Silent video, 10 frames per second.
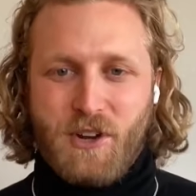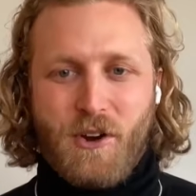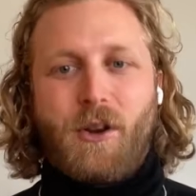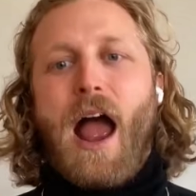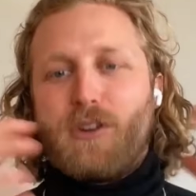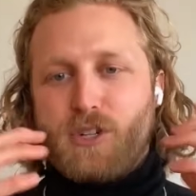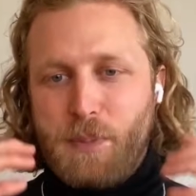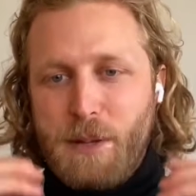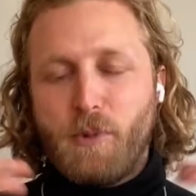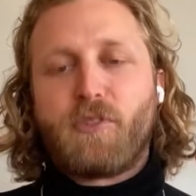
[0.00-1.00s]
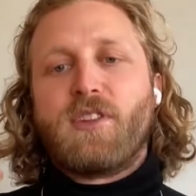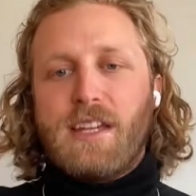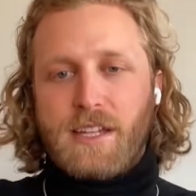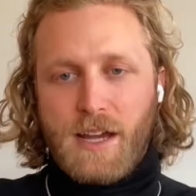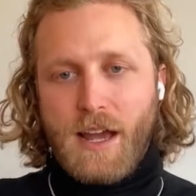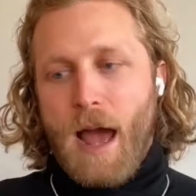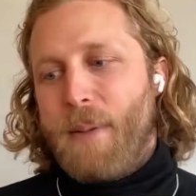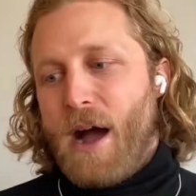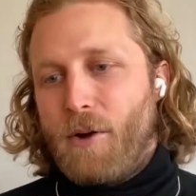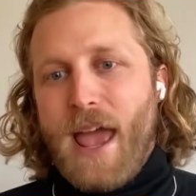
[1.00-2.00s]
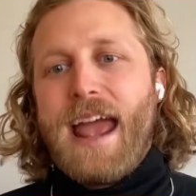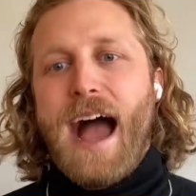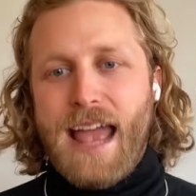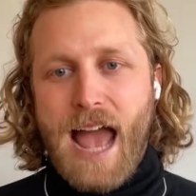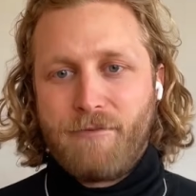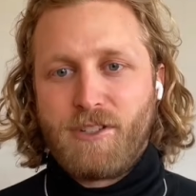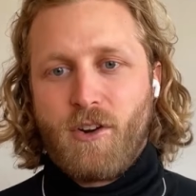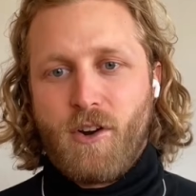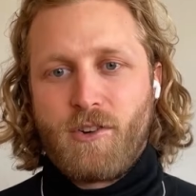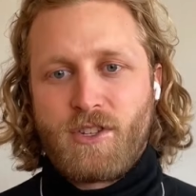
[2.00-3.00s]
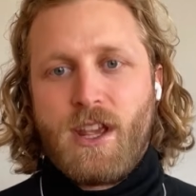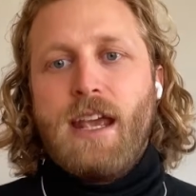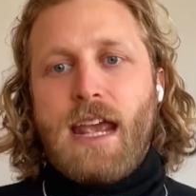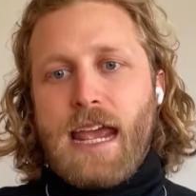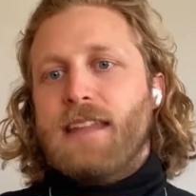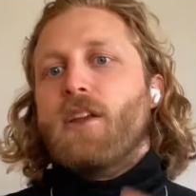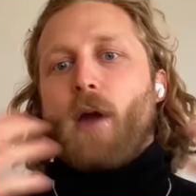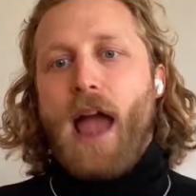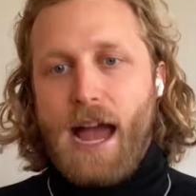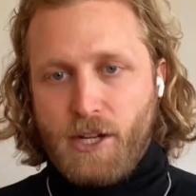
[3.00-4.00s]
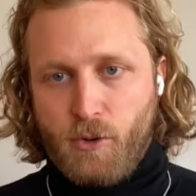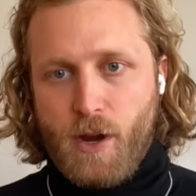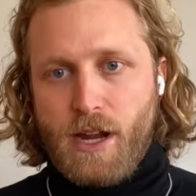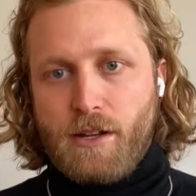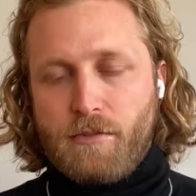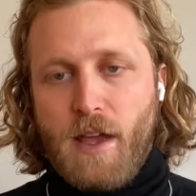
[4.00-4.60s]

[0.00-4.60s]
or how should people think about AI avatars in their ad creative,